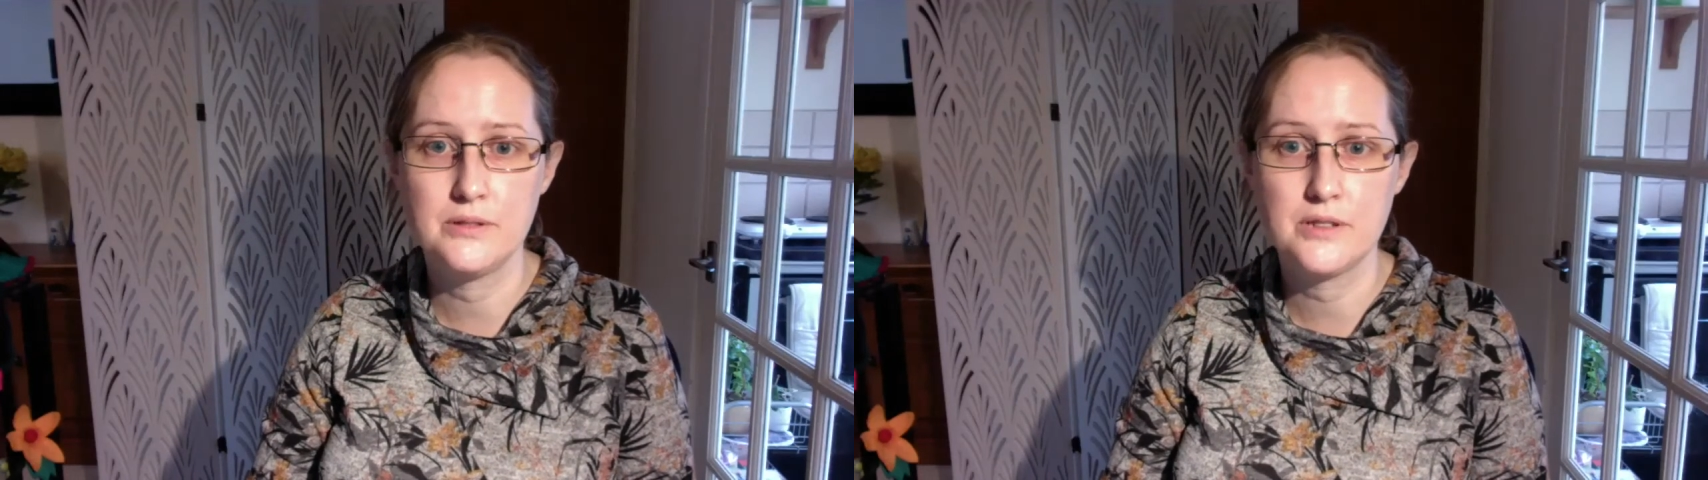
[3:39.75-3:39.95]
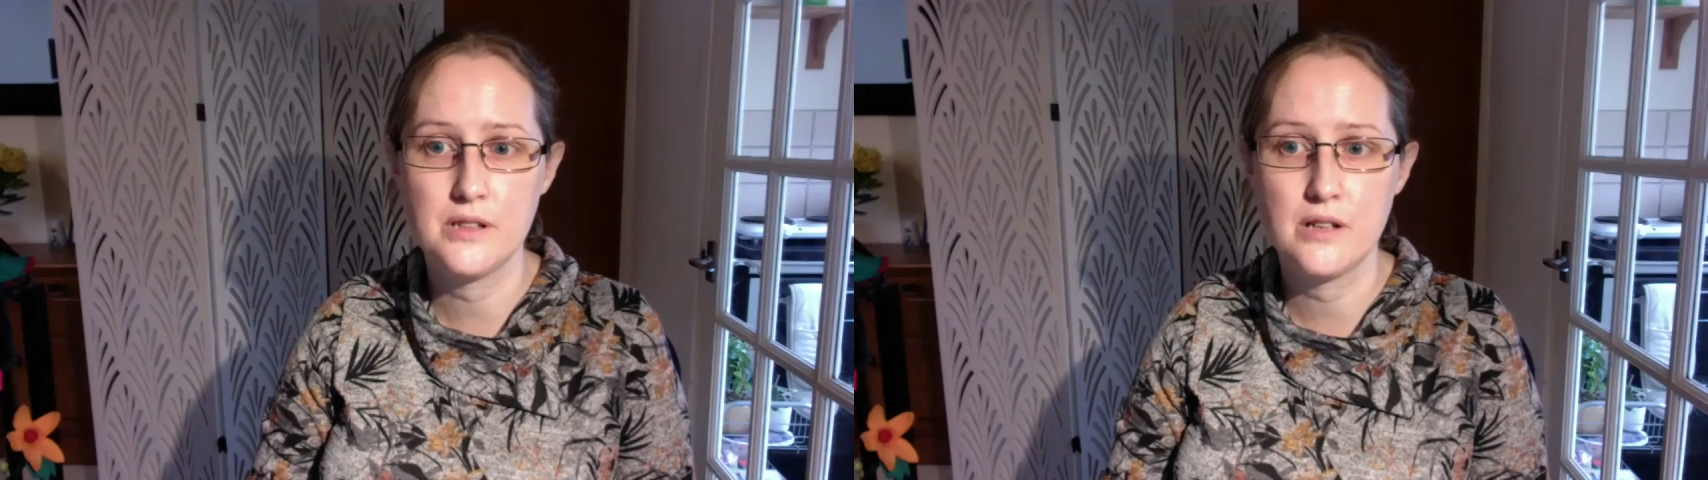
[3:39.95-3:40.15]

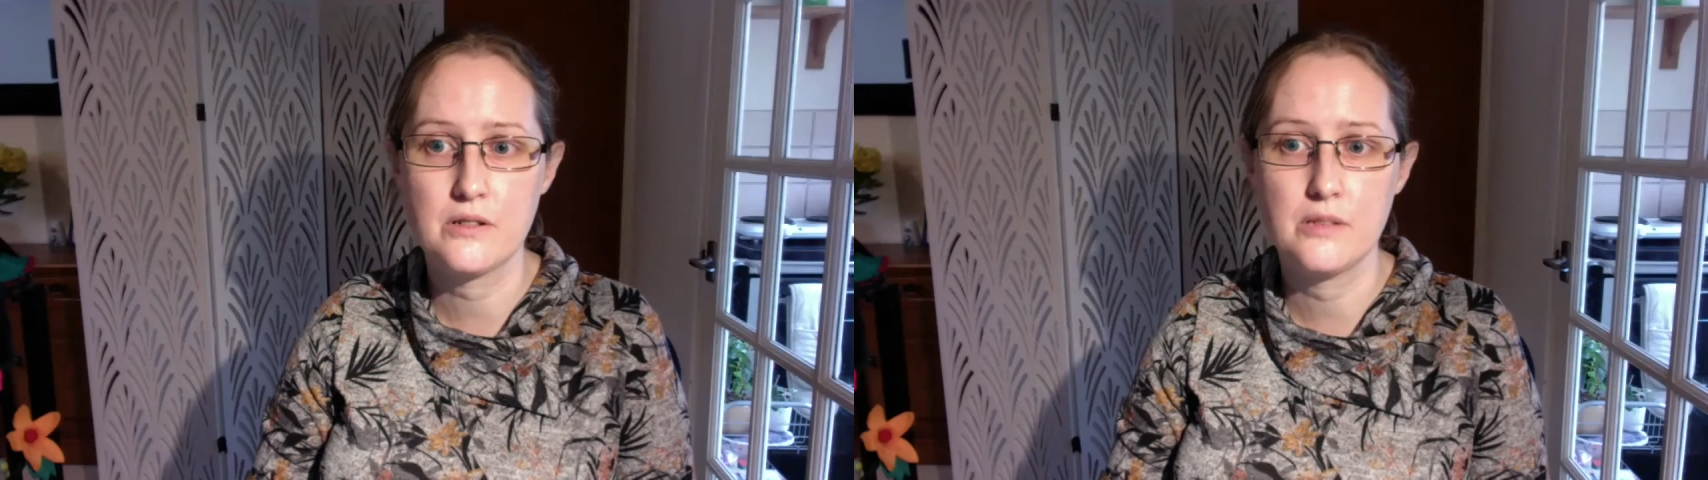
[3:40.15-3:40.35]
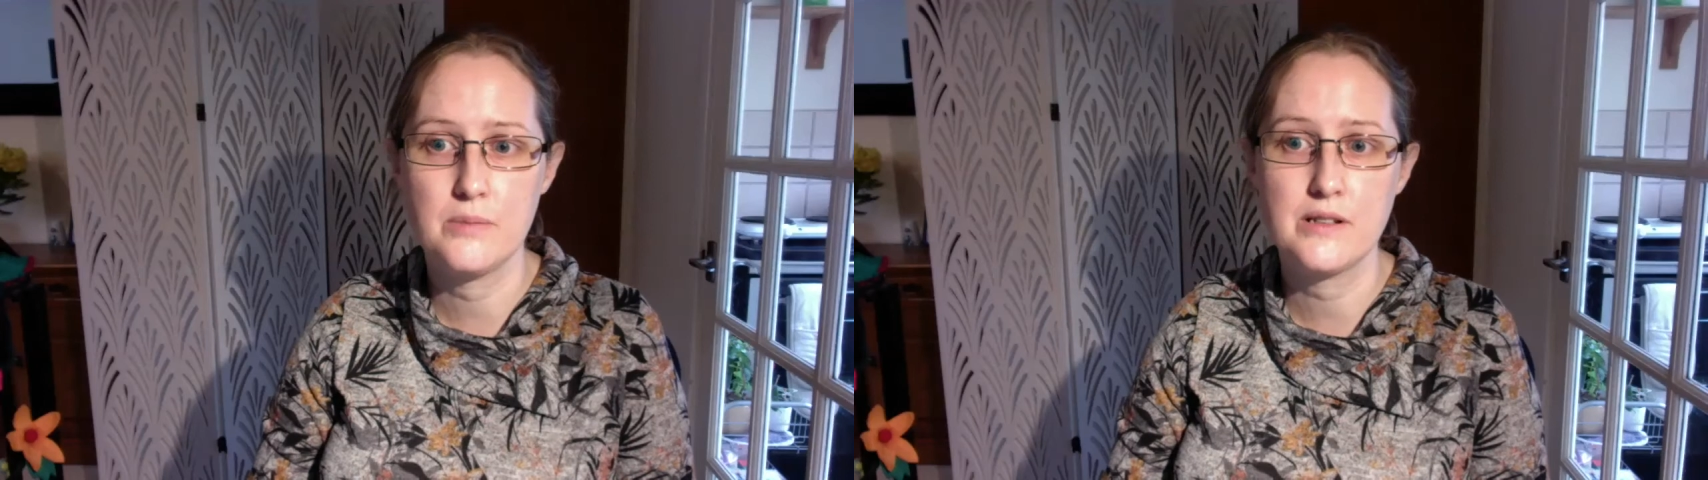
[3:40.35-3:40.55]
to note
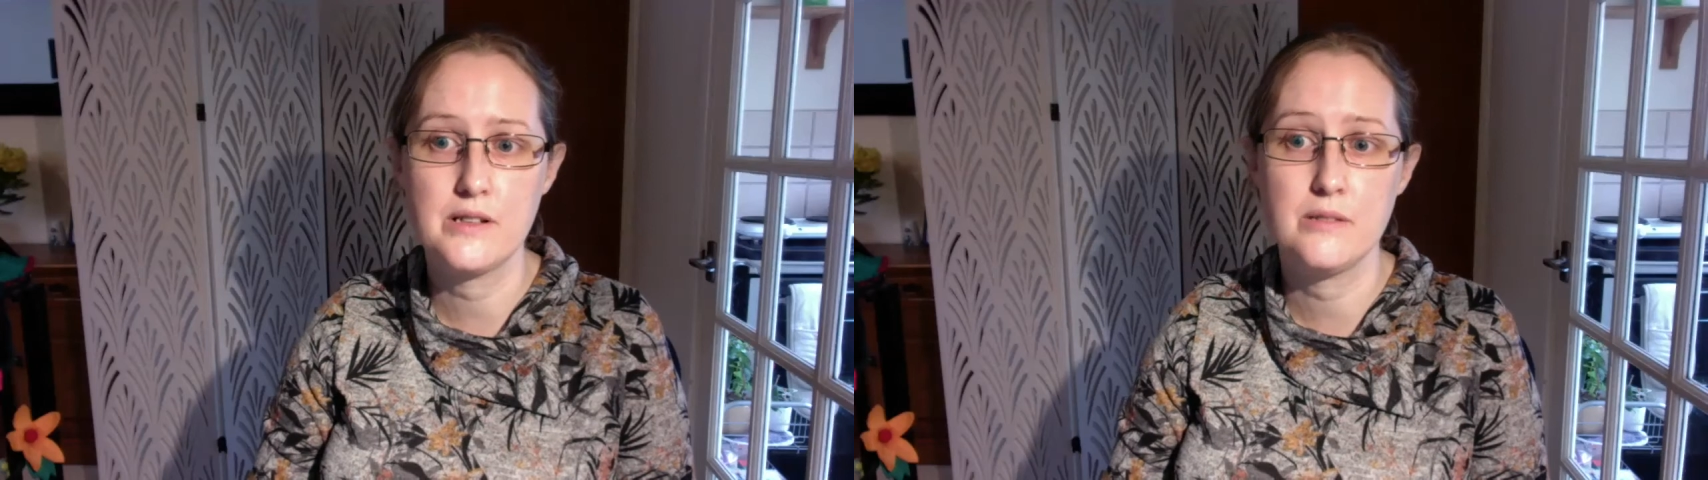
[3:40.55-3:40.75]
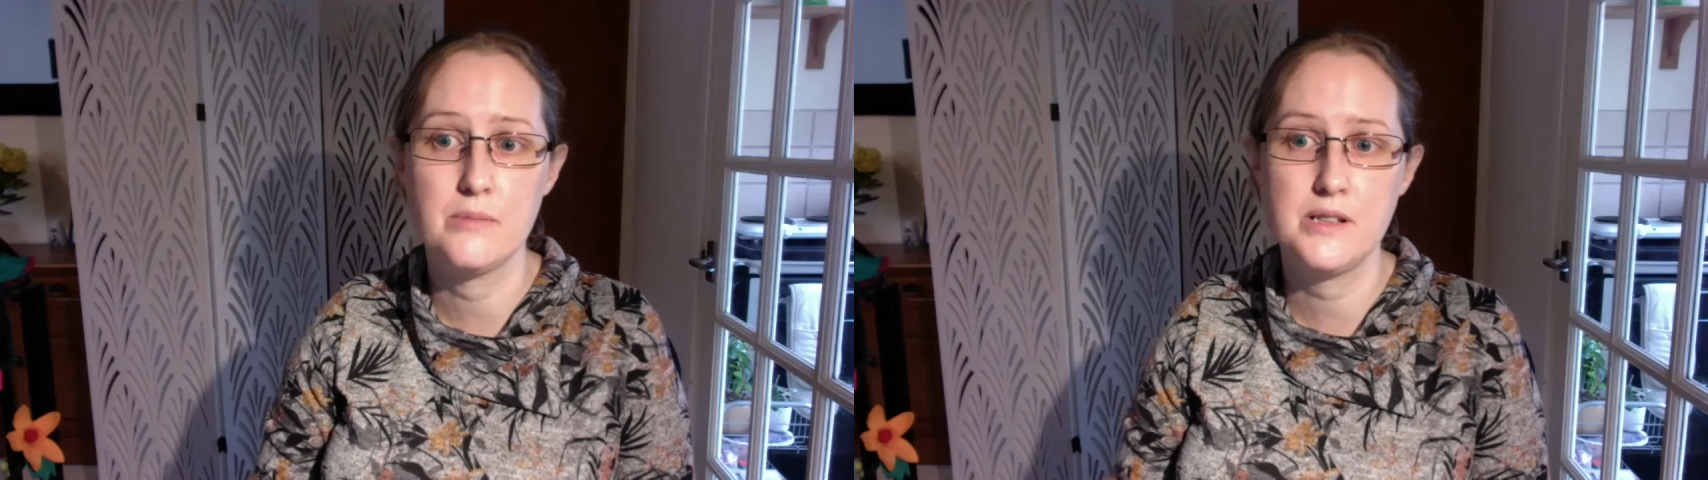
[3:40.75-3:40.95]
topics
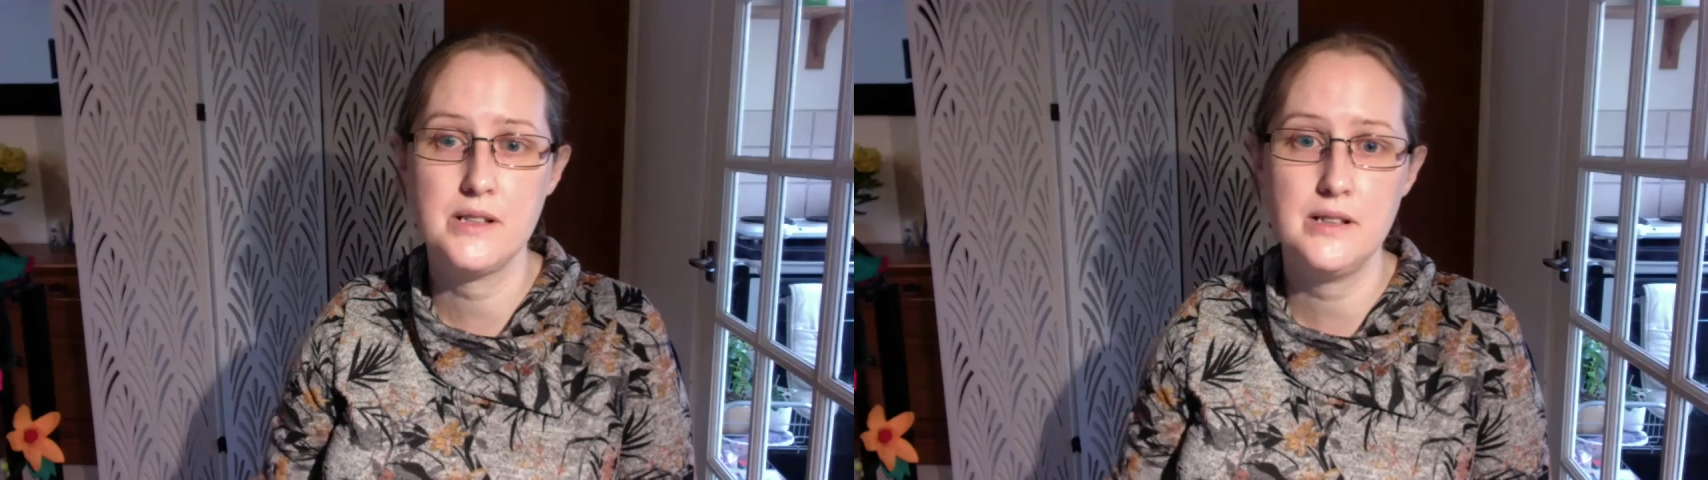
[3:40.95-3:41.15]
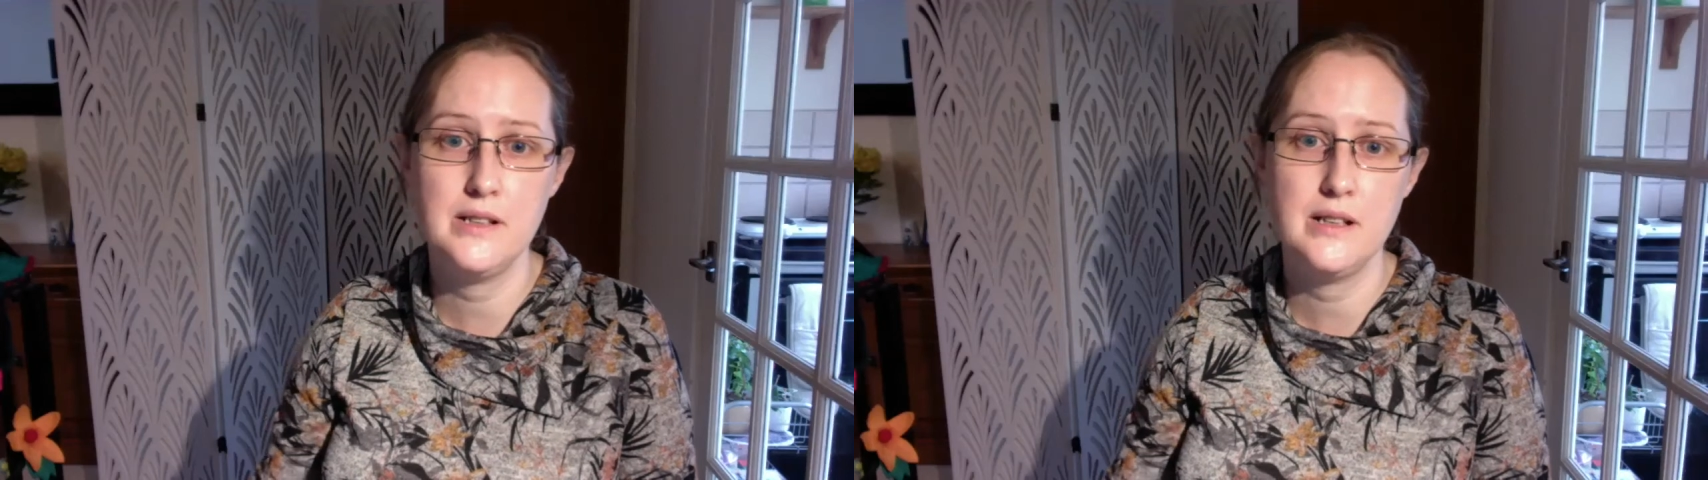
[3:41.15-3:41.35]
you are
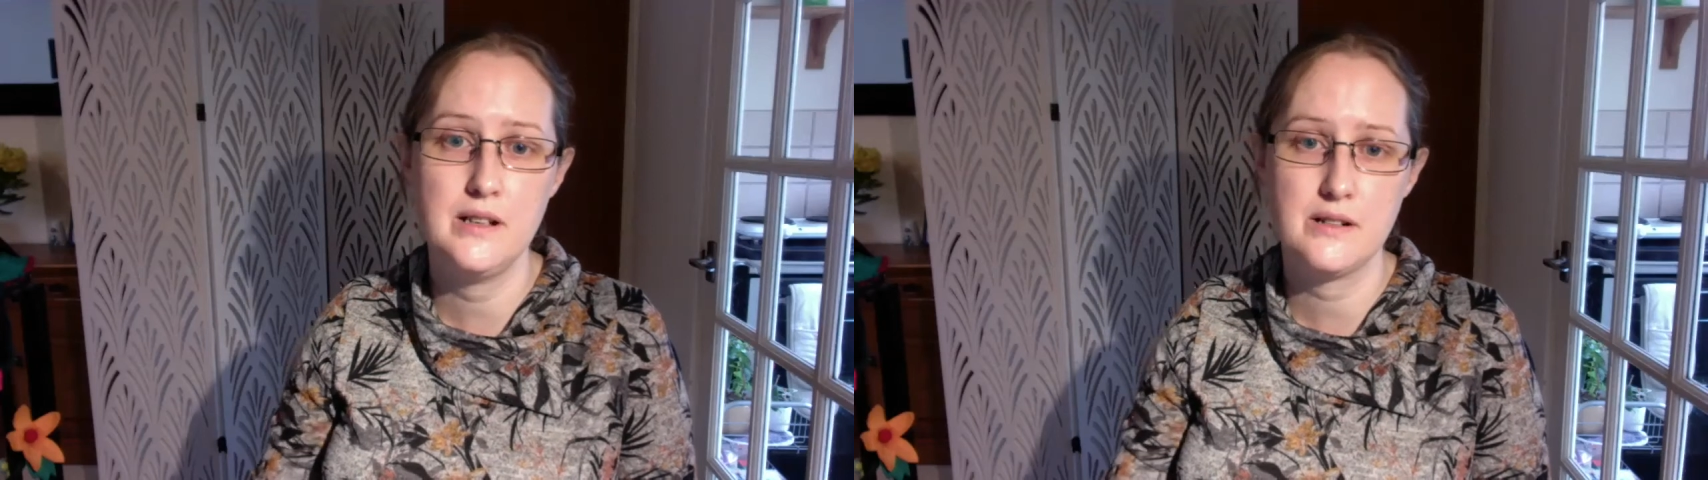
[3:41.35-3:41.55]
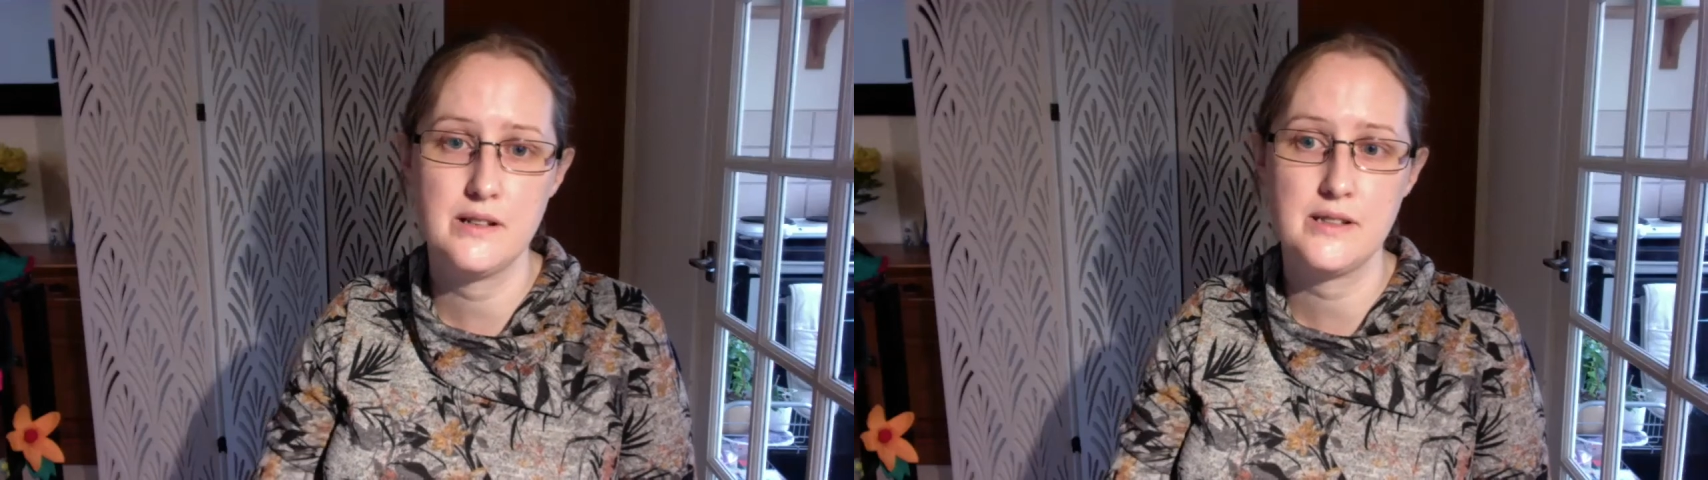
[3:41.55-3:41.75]
particularly
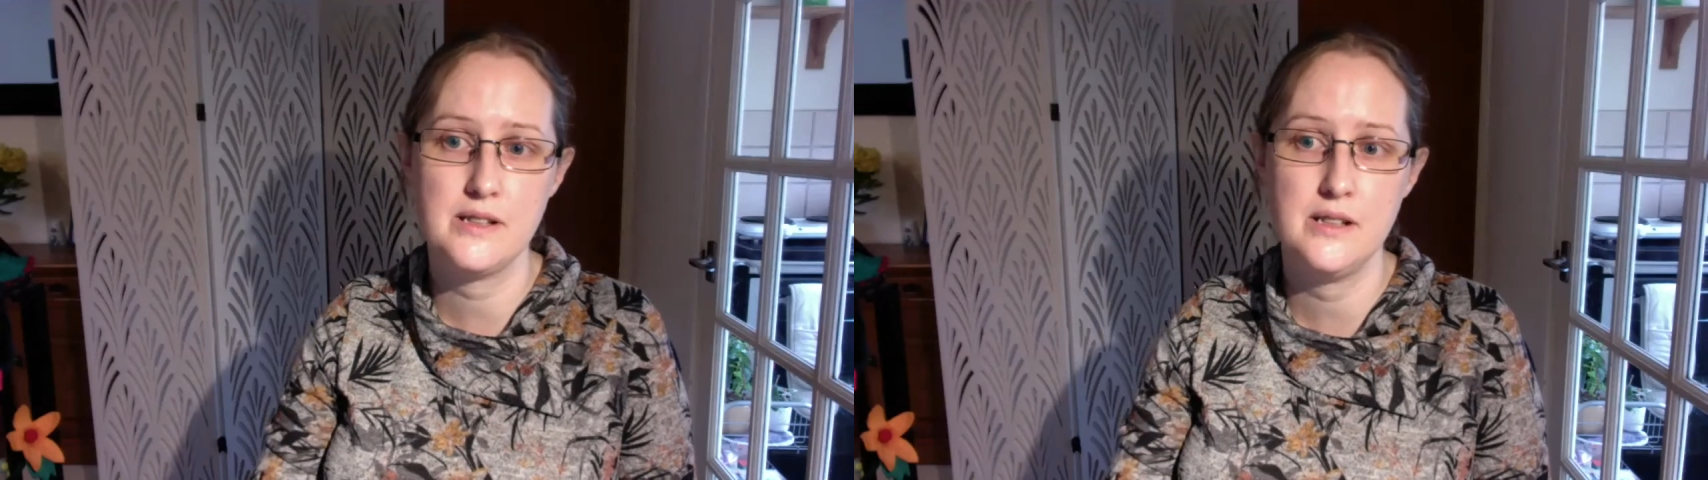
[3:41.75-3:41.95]
interested